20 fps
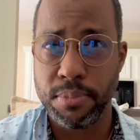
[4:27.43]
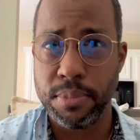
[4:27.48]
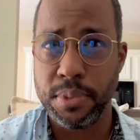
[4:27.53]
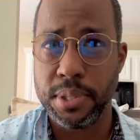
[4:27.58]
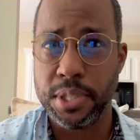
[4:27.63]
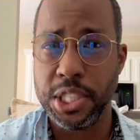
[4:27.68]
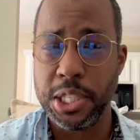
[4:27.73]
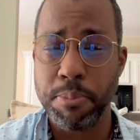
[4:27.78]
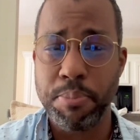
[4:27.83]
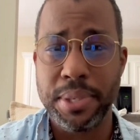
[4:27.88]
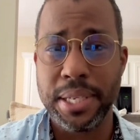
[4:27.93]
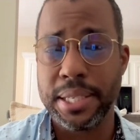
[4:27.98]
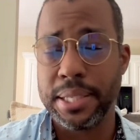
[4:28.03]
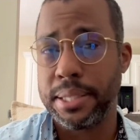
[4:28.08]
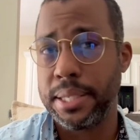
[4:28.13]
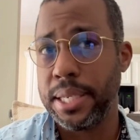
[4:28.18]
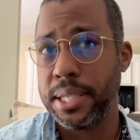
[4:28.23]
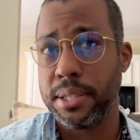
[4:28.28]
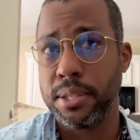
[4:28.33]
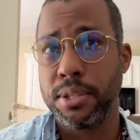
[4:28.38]
GPS
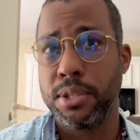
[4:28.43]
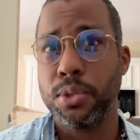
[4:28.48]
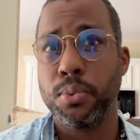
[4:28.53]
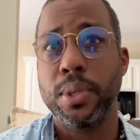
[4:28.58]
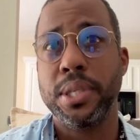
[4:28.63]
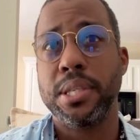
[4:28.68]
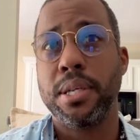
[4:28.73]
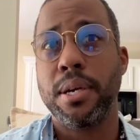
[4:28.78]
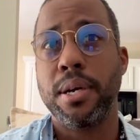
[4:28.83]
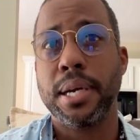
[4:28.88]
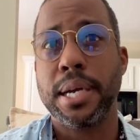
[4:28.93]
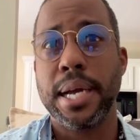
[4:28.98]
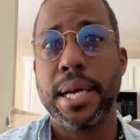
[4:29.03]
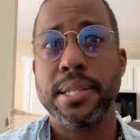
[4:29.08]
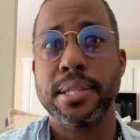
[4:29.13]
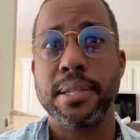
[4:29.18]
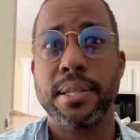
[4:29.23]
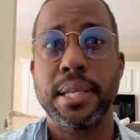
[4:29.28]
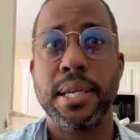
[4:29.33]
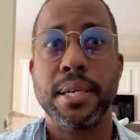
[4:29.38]
data to it and all
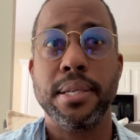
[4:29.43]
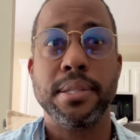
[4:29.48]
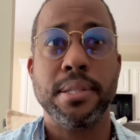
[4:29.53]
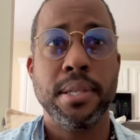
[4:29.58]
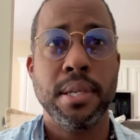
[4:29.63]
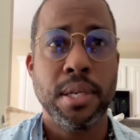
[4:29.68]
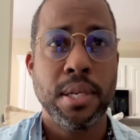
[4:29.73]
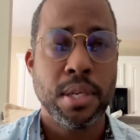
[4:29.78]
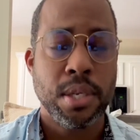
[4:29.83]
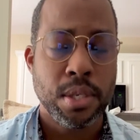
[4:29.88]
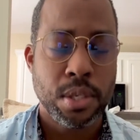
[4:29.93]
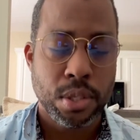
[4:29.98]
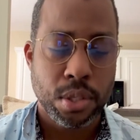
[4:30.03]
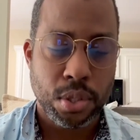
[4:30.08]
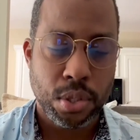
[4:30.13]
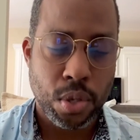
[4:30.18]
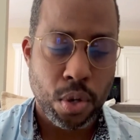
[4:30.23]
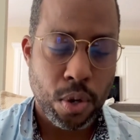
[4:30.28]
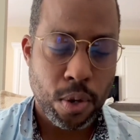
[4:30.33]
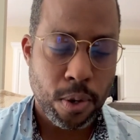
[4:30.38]
kinds of things.
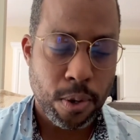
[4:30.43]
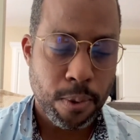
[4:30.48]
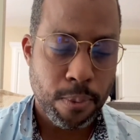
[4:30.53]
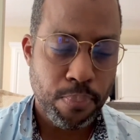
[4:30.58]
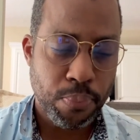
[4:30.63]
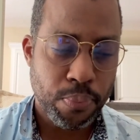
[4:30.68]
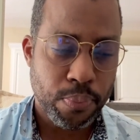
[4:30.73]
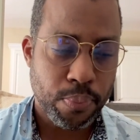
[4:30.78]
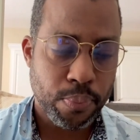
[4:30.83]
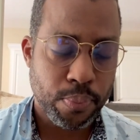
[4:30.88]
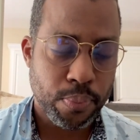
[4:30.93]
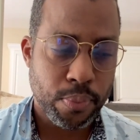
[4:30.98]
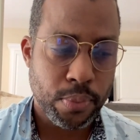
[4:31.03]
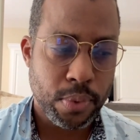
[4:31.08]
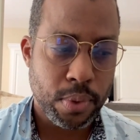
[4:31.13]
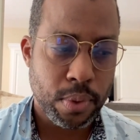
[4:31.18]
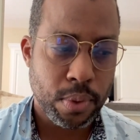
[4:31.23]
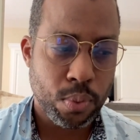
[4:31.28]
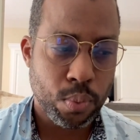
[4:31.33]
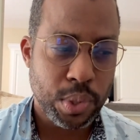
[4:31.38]
So
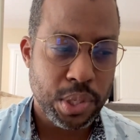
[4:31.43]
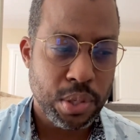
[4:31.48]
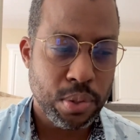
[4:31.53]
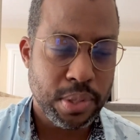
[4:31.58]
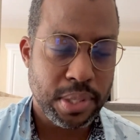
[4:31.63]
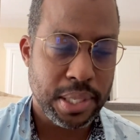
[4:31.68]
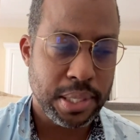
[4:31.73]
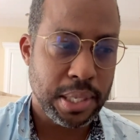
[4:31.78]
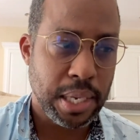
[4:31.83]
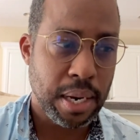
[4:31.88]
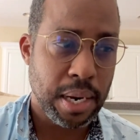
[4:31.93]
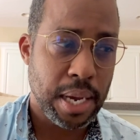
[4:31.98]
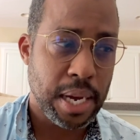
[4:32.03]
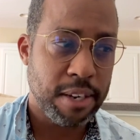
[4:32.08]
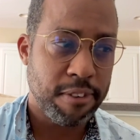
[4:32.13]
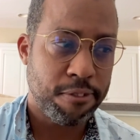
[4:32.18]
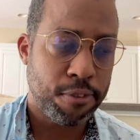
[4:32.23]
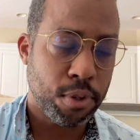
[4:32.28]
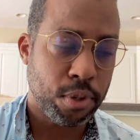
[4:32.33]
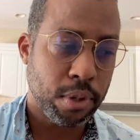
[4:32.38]
we use this a
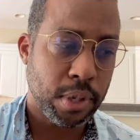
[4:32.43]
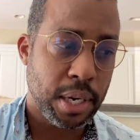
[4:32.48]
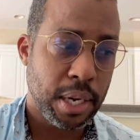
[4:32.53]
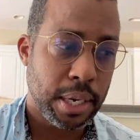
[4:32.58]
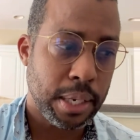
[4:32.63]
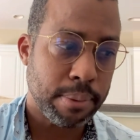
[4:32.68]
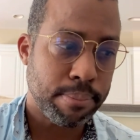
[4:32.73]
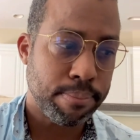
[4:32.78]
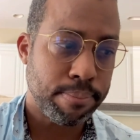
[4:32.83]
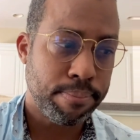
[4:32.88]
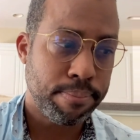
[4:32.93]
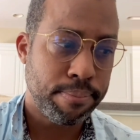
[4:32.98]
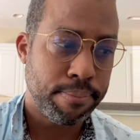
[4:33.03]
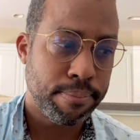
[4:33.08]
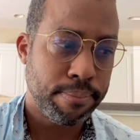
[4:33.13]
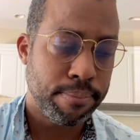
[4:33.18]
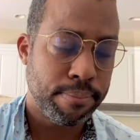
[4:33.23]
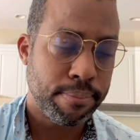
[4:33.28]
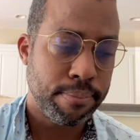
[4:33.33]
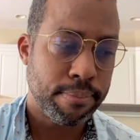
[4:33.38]
lot for
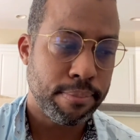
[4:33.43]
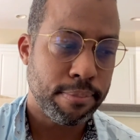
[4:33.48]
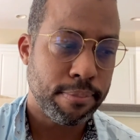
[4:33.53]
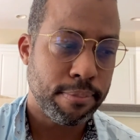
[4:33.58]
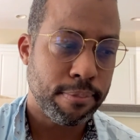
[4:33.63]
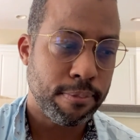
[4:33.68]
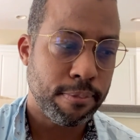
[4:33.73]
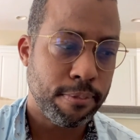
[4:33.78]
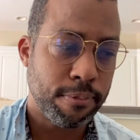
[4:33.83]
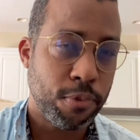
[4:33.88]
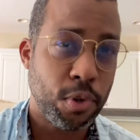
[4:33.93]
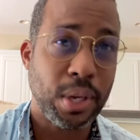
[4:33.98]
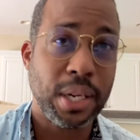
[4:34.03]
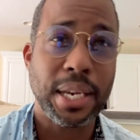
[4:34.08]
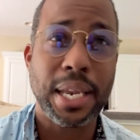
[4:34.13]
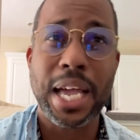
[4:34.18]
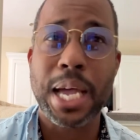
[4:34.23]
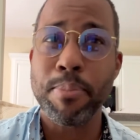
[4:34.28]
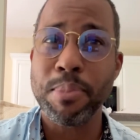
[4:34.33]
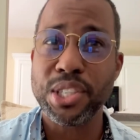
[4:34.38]

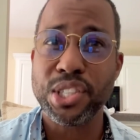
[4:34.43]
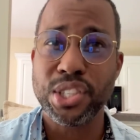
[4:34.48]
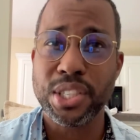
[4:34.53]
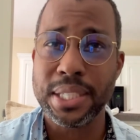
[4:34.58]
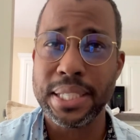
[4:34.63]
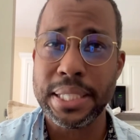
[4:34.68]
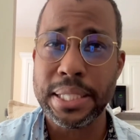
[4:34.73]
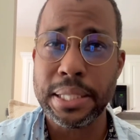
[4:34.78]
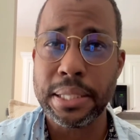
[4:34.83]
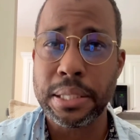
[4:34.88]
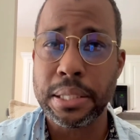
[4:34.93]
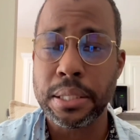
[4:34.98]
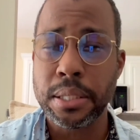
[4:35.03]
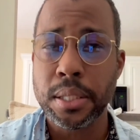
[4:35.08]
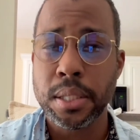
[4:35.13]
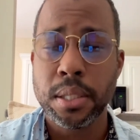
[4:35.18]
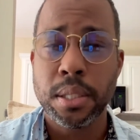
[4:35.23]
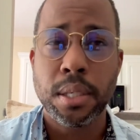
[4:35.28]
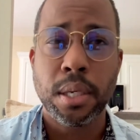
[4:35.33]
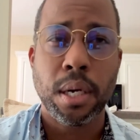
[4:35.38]
climate studies.
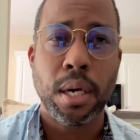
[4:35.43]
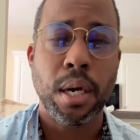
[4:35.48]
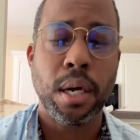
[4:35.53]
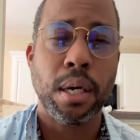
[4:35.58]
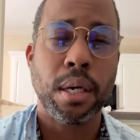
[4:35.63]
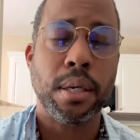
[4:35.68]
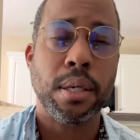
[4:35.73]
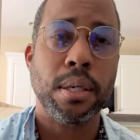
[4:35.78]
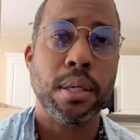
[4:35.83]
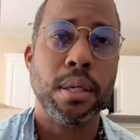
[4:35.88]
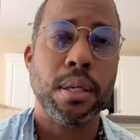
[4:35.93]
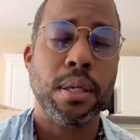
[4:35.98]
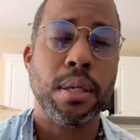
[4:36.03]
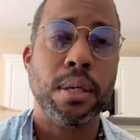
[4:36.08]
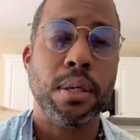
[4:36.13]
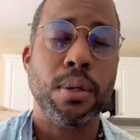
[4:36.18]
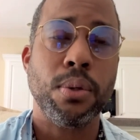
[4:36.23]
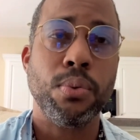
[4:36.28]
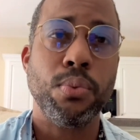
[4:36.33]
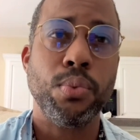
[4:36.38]

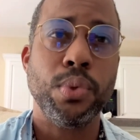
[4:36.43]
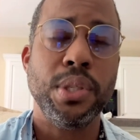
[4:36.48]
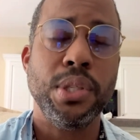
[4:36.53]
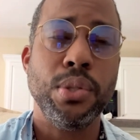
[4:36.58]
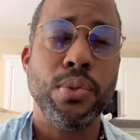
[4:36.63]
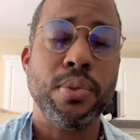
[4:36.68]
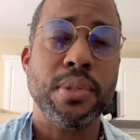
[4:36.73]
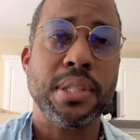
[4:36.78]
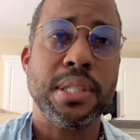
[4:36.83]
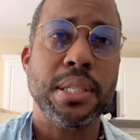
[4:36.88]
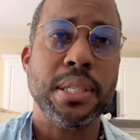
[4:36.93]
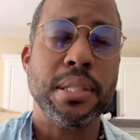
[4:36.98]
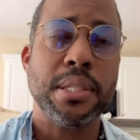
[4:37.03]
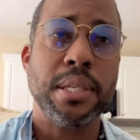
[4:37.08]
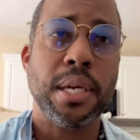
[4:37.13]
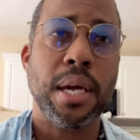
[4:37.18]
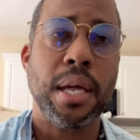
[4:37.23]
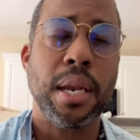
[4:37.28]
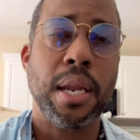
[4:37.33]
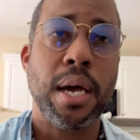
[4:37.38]
We use this
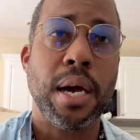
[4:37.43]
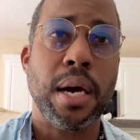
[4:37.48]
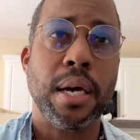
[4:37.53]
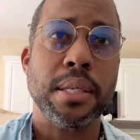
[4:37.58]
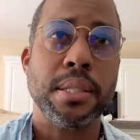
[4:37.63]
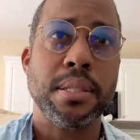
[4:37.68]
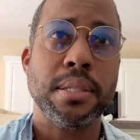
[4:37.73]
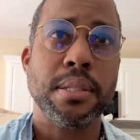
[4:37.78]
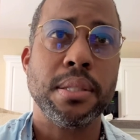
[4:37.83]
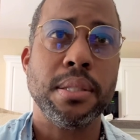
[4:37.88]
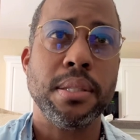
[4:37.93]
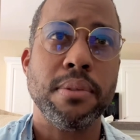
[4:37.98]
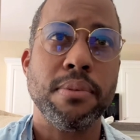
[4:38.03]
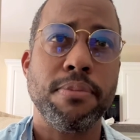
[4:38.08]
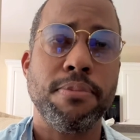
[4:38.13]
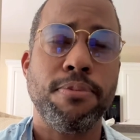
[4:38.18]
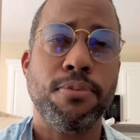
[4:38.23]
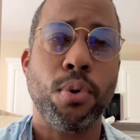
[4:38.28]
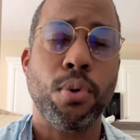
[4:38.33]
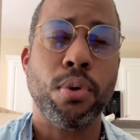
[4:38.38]
a lot
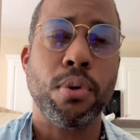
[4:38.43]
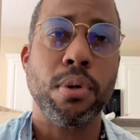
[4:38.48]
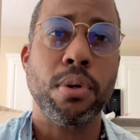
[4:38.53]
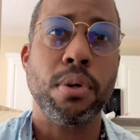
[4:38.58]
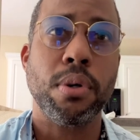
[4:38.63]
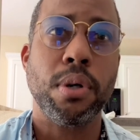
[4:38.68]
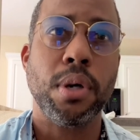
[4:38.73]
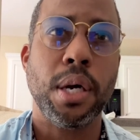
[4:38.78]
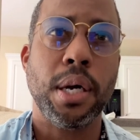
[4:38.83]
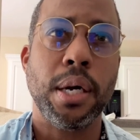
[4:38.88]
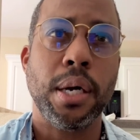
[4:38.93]
for